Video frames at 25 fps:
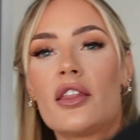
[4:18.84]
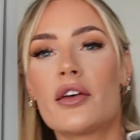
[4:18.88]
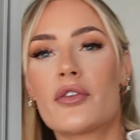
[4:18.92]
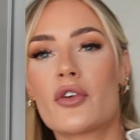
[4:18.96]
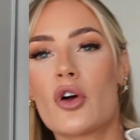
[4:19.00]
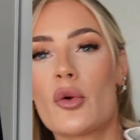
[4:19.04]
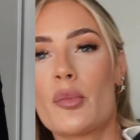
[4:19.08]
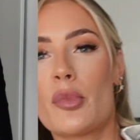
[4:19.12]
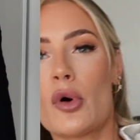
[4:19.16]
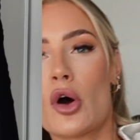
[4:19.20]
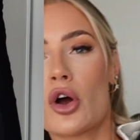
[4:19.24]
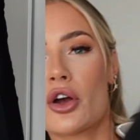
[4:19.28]
They've
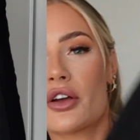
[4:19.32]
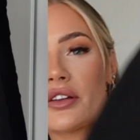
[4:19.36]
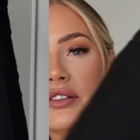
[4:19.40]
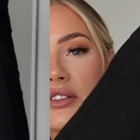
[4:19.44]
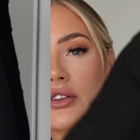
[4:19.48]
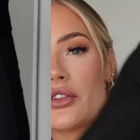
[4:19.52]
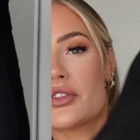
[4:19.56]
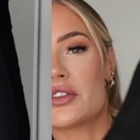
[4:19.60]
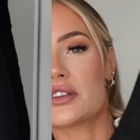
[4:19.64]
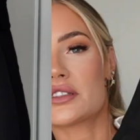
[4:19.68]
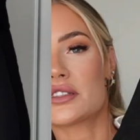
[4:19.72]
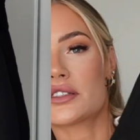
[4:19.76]
got
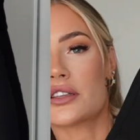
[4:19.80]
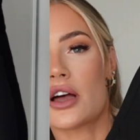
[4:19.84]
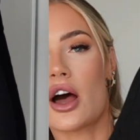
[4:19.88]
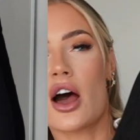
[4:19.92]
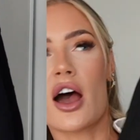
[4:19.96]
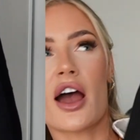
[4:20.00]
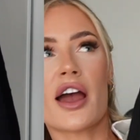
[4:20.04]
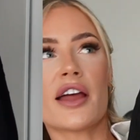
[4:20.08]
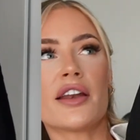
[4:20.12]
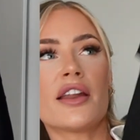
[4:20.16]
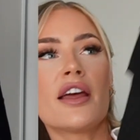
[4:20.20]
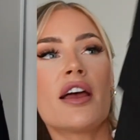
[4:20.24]
pockets on the
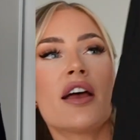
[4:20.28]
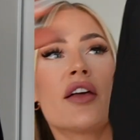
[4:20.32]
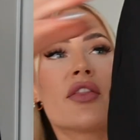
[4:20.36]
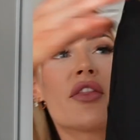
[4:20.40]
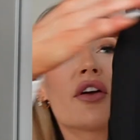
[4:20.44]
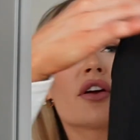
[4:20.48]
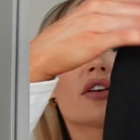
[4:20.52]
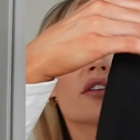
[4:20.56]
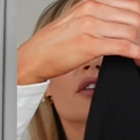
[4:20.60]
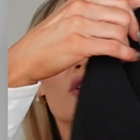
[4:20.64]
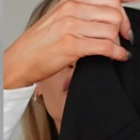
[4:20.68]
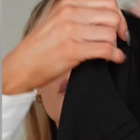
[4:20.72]
side.
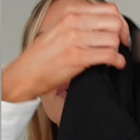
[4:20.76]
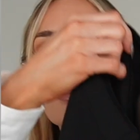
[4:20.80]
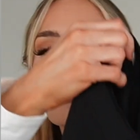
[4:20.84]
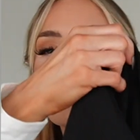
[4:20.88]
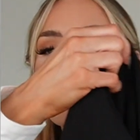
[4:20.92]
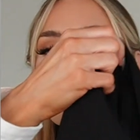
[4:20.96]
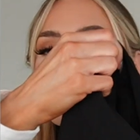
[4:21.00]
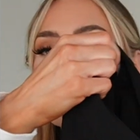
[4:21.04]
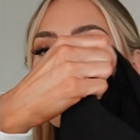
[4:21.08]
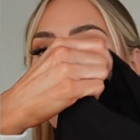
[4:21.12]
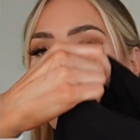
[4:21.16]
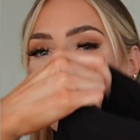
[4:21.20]
They're a little
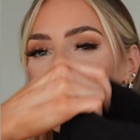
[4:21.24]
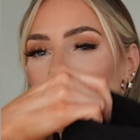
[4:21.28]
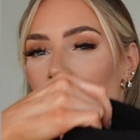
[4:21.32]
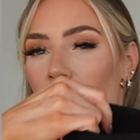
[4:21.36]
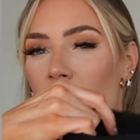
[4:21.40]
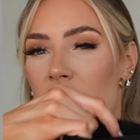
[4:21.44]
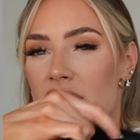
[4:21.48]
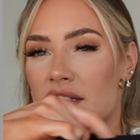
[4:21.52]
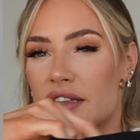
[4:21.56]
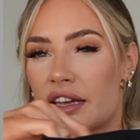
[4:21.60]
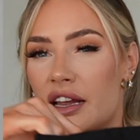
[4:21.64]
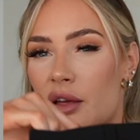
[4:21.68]
bit of a low
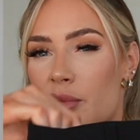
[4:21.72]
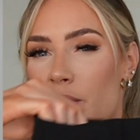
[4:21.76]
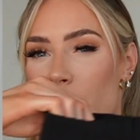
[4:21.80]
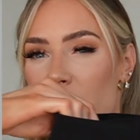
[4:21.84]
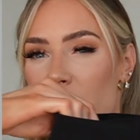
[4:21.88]
rise, like a